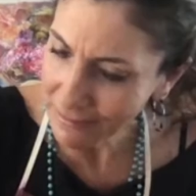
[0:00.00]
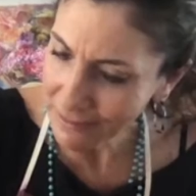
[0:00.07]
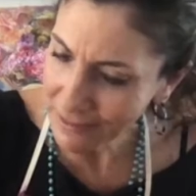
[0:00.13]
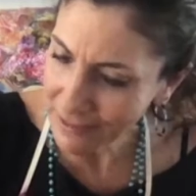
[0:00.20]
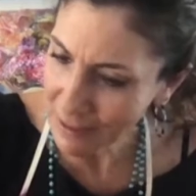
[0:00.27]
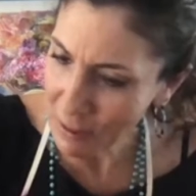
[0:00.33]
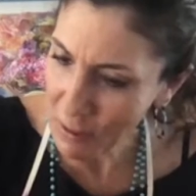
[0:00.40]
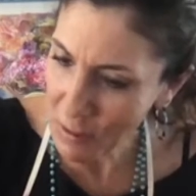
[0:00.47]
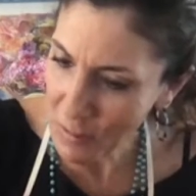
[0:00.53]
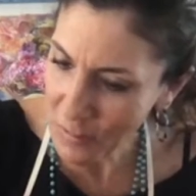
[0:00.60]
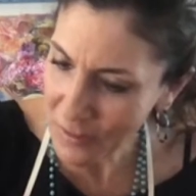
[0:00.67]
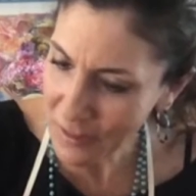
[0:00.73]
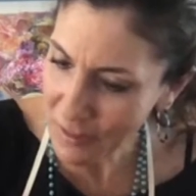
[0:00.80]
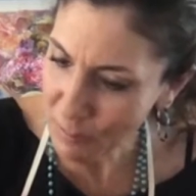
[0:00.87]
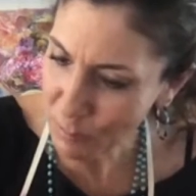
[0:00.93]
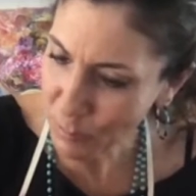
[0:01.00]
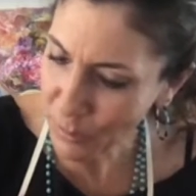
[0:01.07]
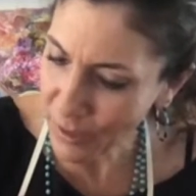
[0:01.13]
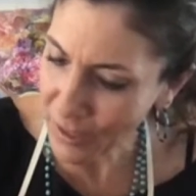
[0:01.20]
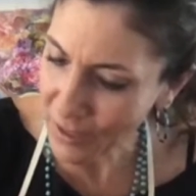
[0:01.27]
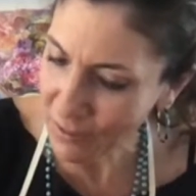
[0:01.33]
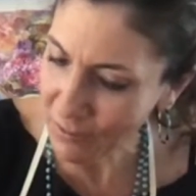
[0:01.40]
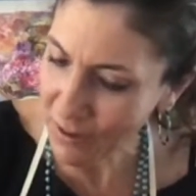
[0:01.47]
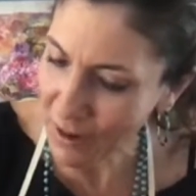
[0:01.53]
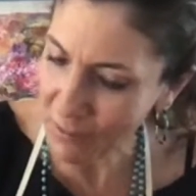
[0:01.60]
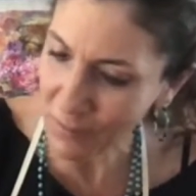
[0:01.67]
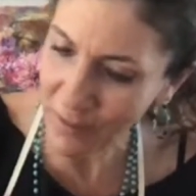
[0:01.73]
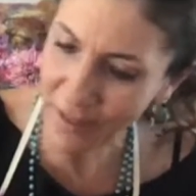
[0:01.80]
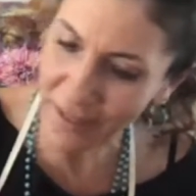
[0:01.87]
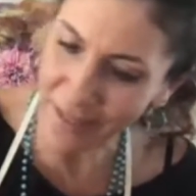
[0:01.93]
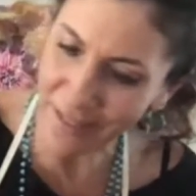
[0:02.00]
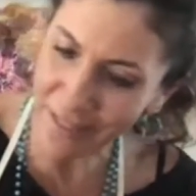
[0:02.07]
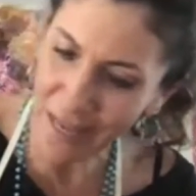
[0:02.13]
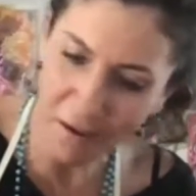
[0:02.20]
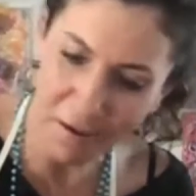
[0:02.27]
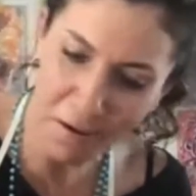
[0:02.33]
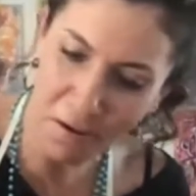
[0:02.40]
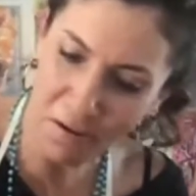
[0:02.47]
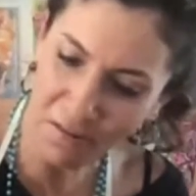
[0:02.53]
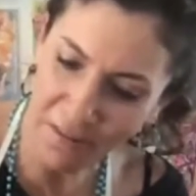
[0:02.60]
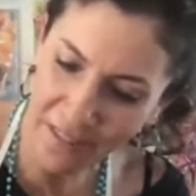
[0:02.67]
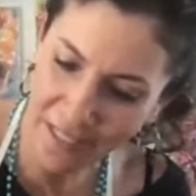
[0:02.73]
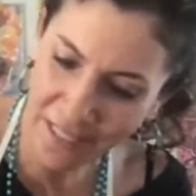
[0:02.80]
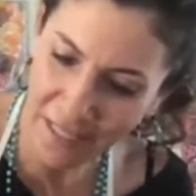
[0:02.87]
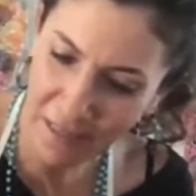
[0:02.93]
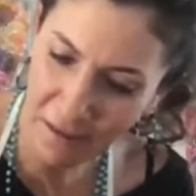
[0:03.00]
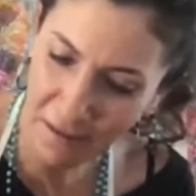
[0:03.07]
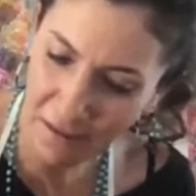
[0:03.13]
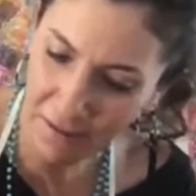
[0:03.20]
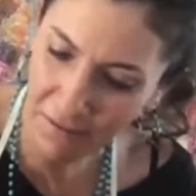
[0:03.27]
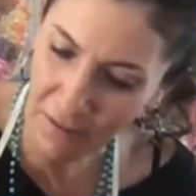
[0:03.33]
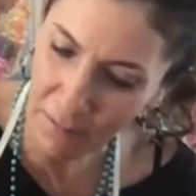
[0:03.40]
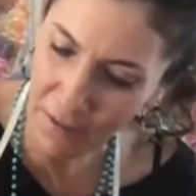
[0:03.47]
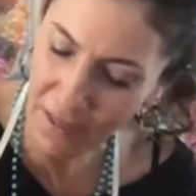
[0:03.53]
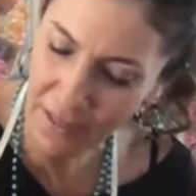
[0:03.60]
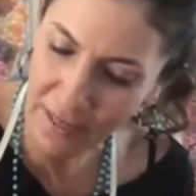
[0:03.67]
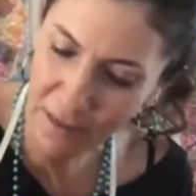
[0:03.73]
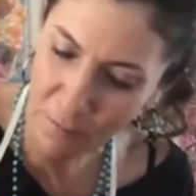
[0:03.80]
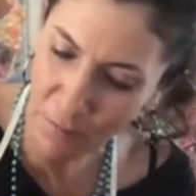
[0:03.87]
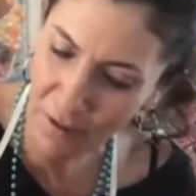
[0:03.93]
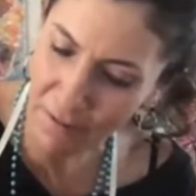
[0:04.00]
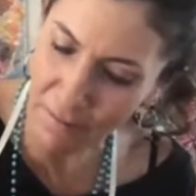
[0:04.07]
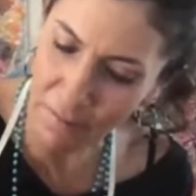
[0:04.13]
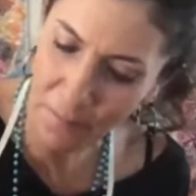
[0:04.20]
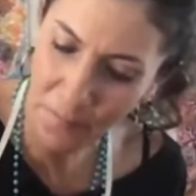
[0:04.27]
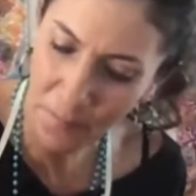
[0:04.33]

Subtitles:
So I'm just playing around with this. I don't know if I'm gonna keep it.